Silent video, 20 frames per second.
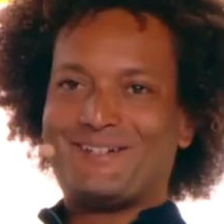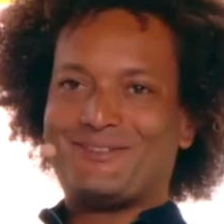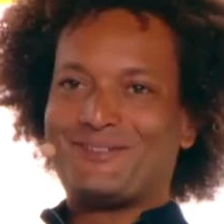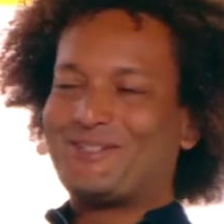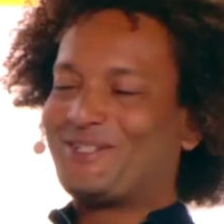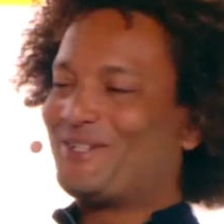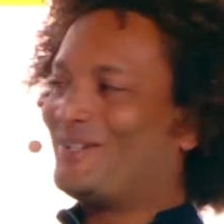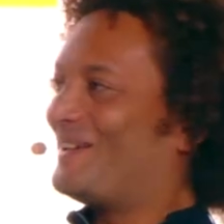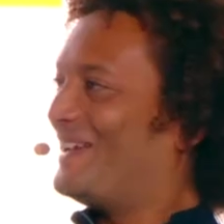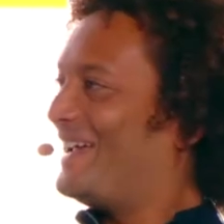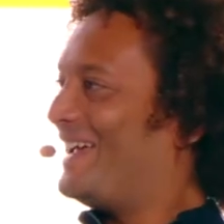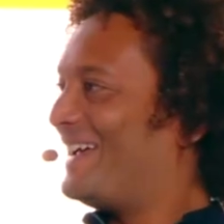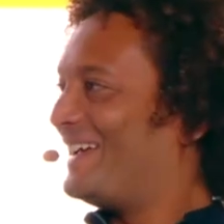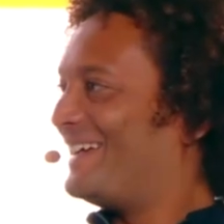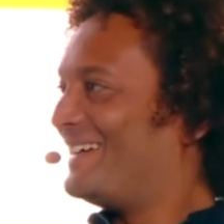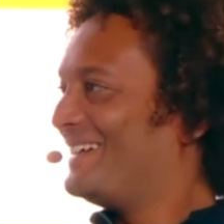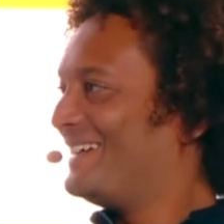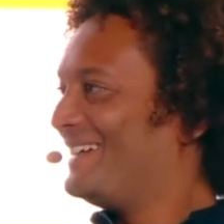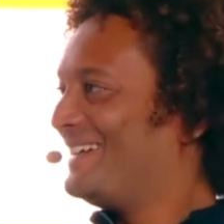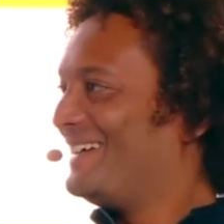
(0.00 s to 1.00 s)
it was
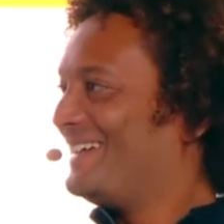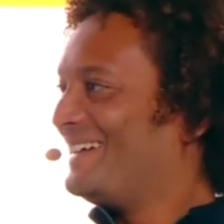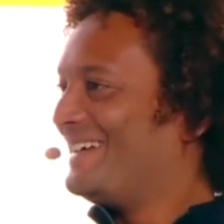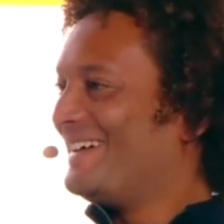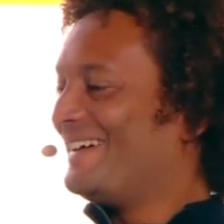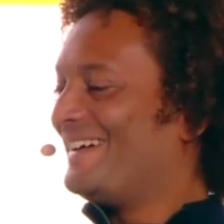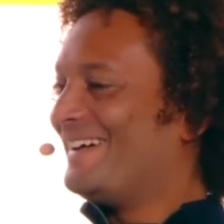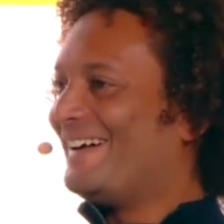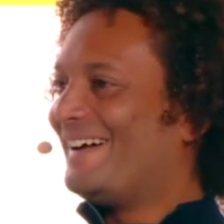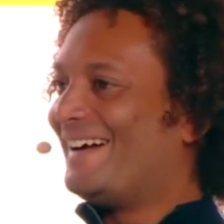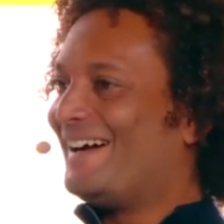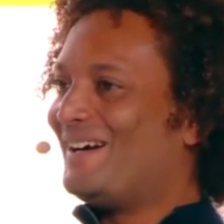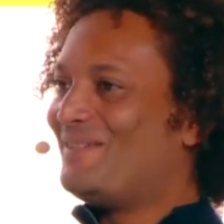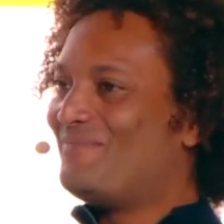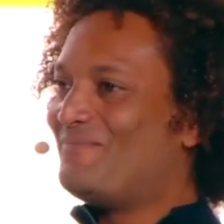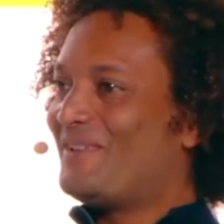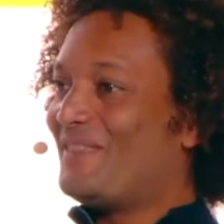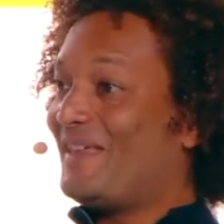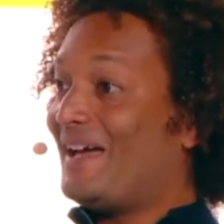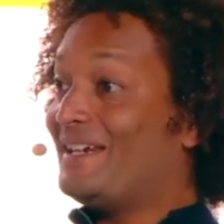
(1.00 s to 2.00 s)
okay.
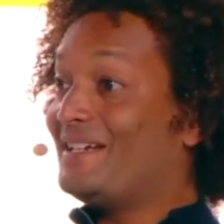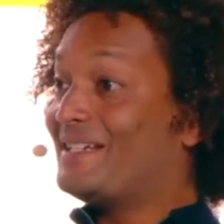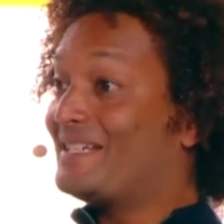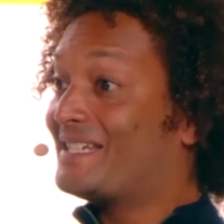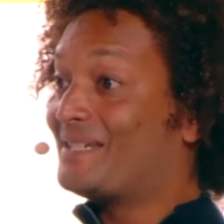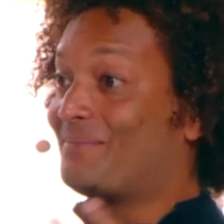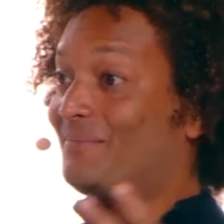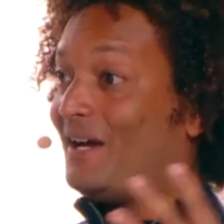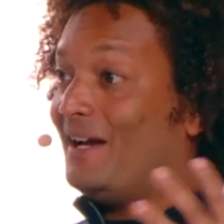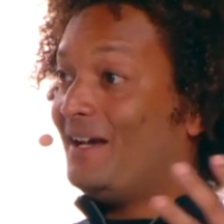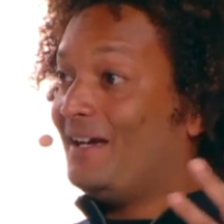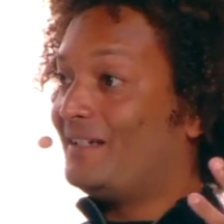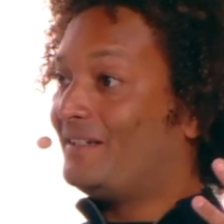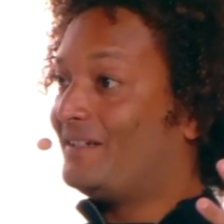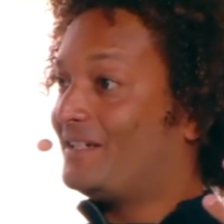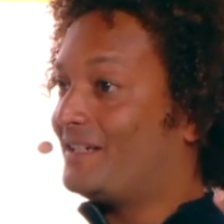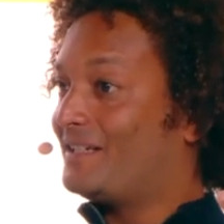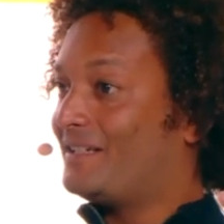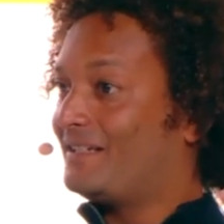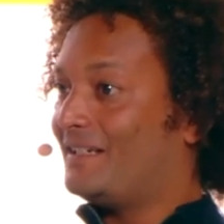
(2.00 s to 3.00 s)
But that inspired
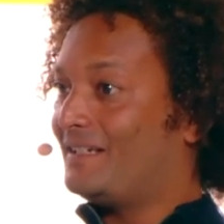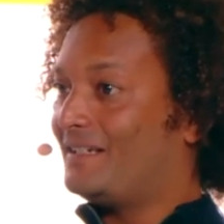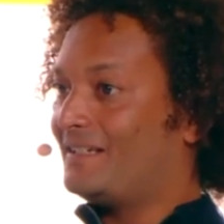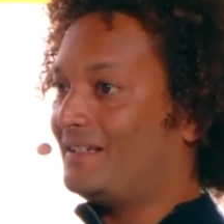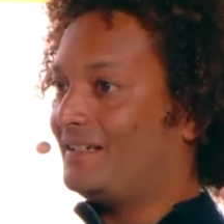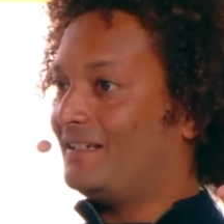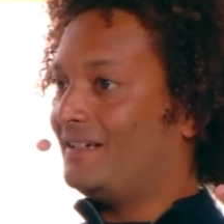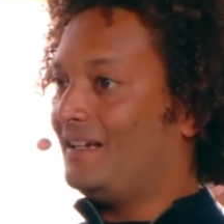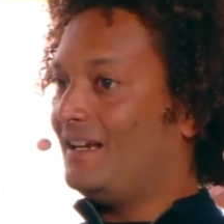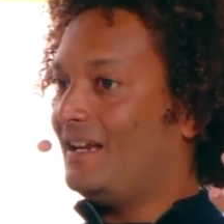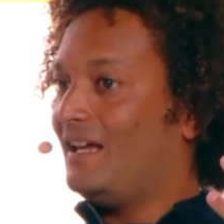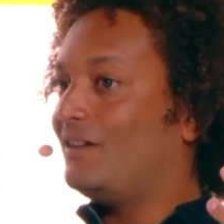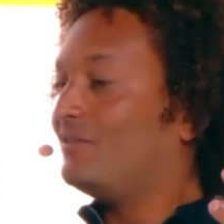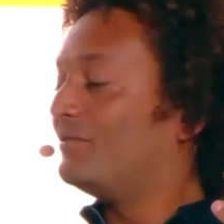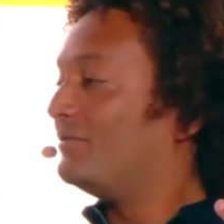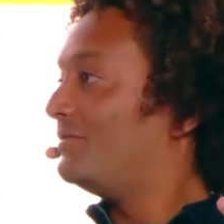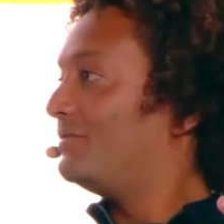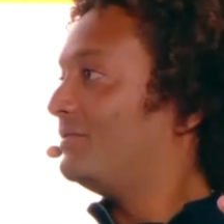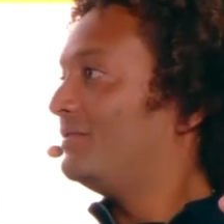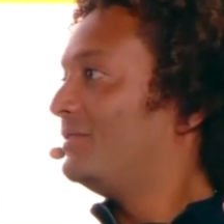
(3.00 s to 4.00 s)
just this
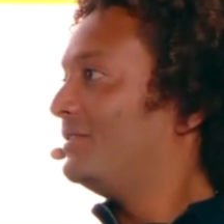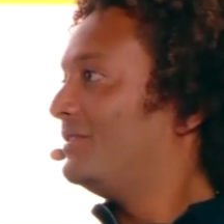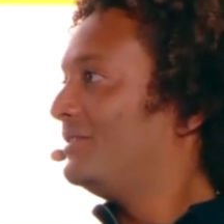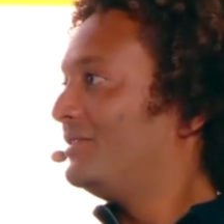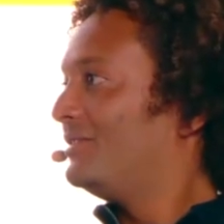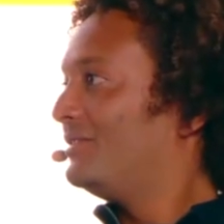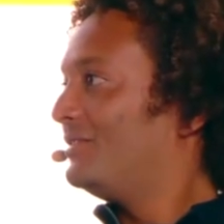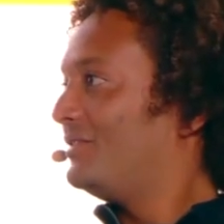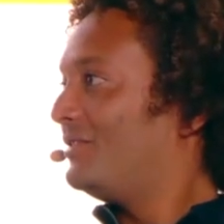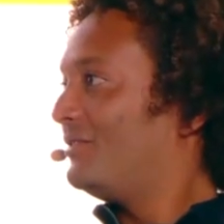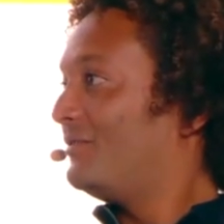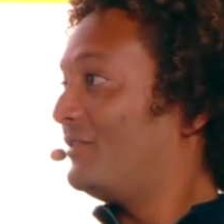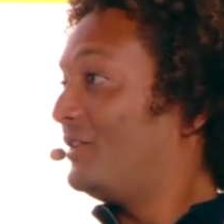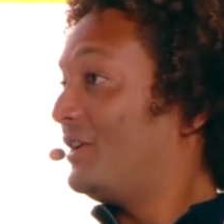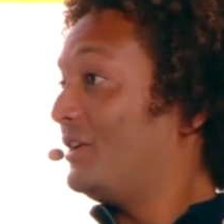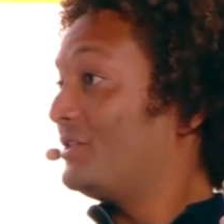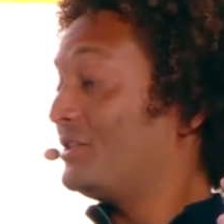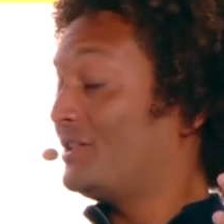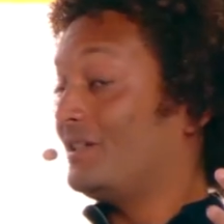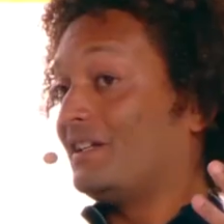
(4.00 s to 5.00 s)
love of
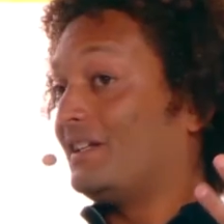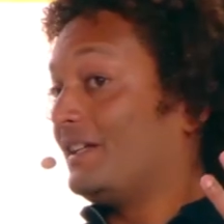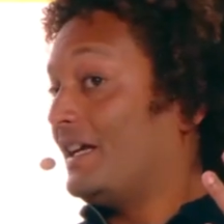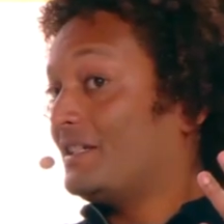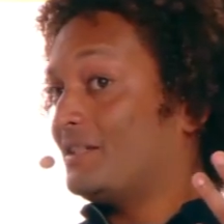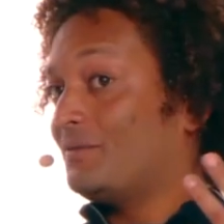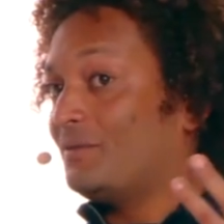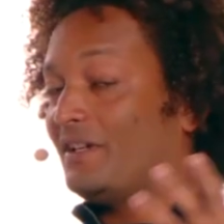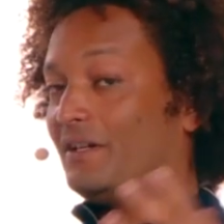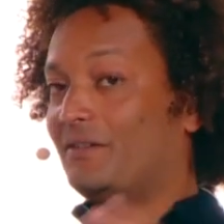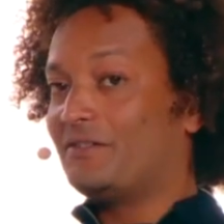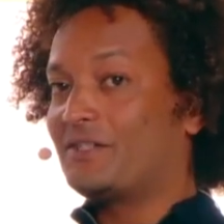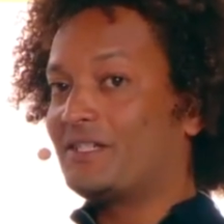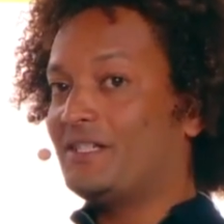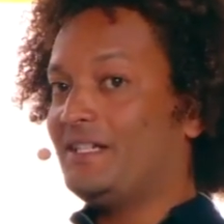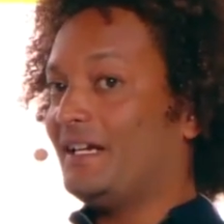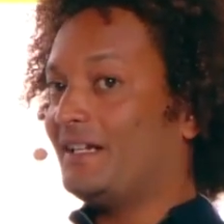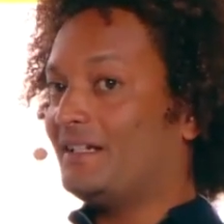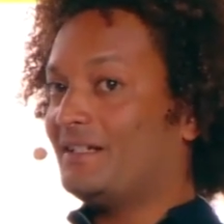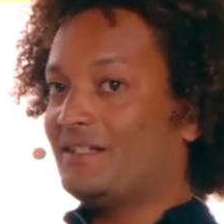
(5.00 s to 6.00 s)
the ocean. And that's when I was
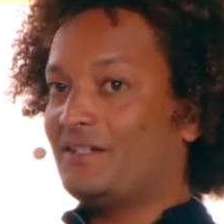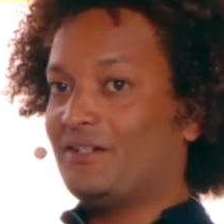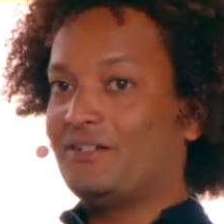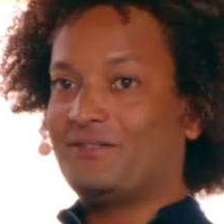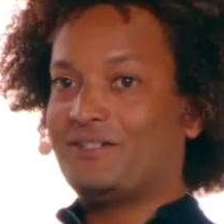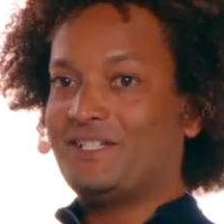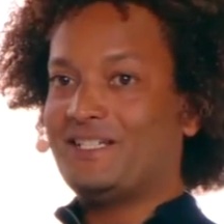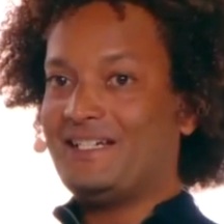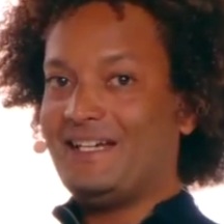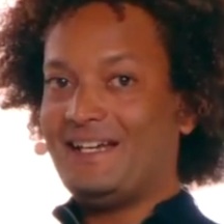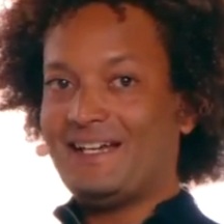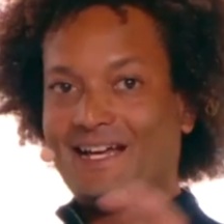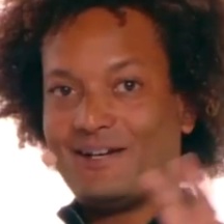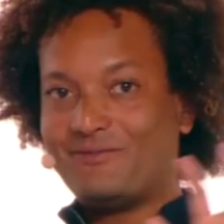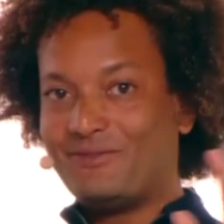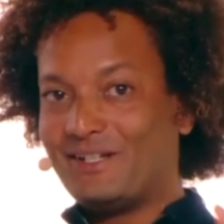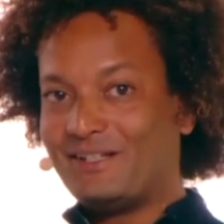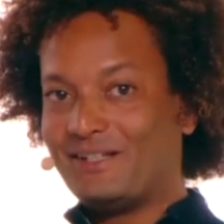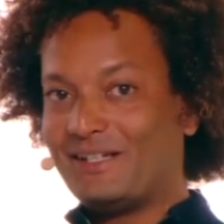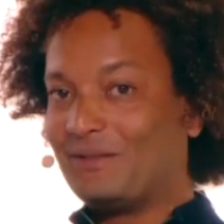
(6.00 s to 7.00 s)
six. So seeing
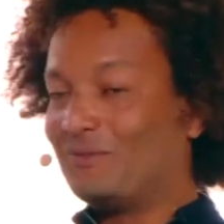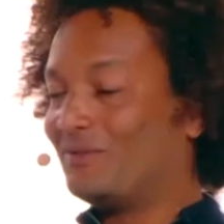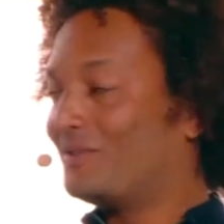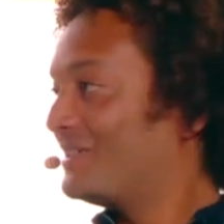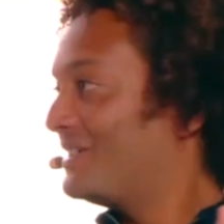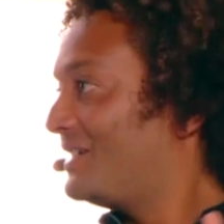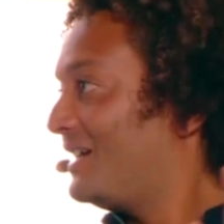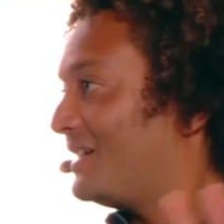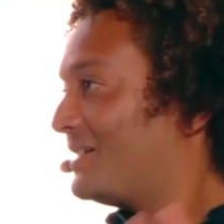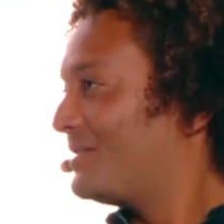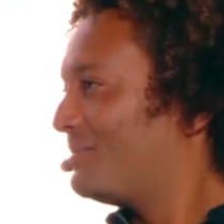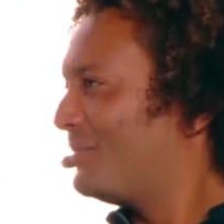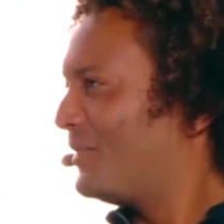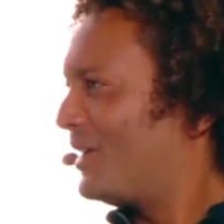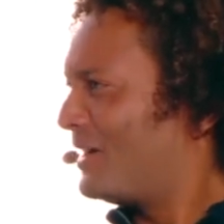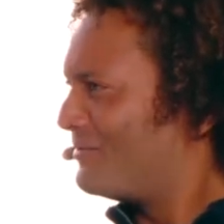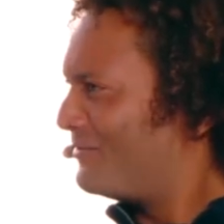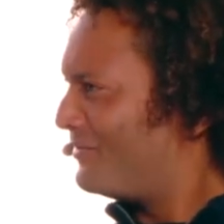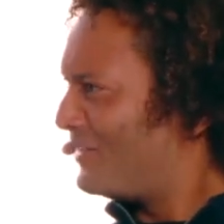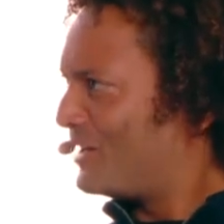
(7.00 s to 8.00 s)
everything with such
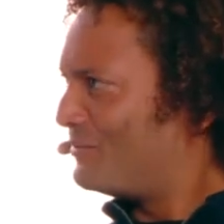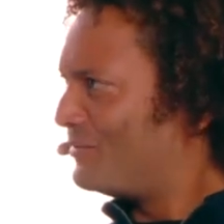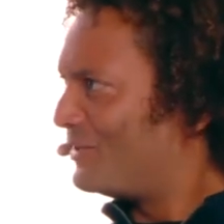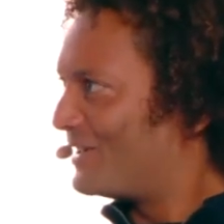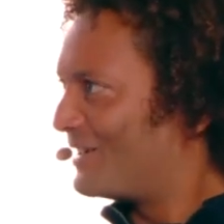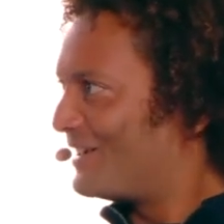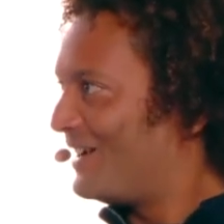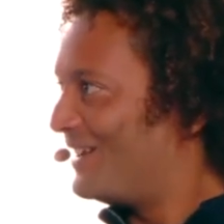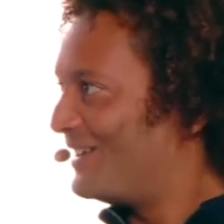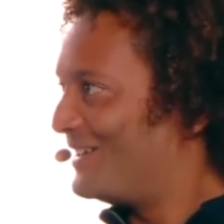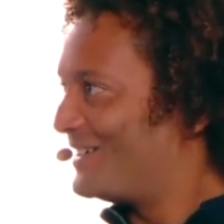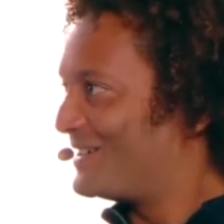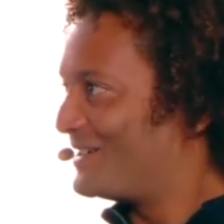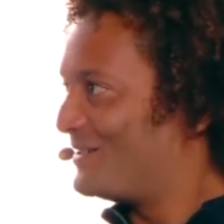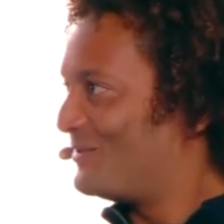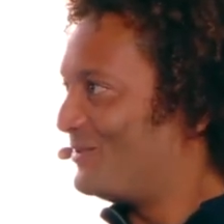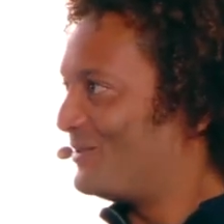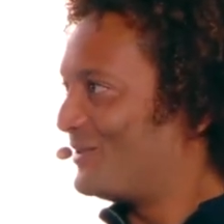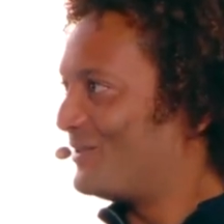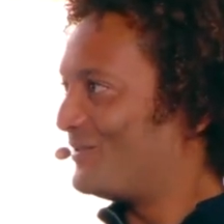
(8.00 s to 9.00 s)
bright, vibrant colors
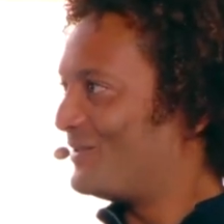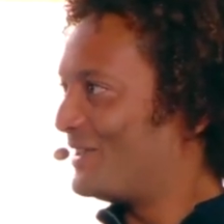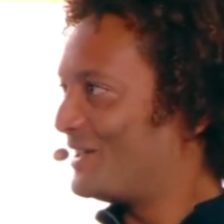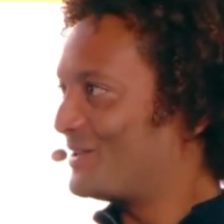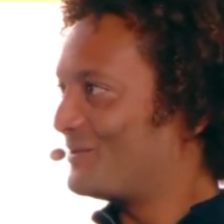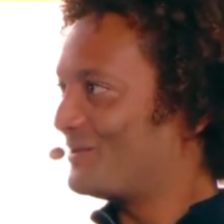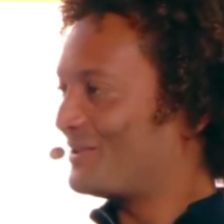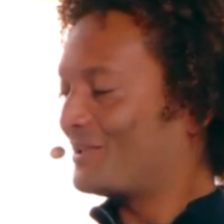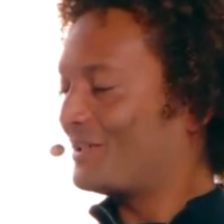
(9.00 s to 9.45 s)
and all the fish was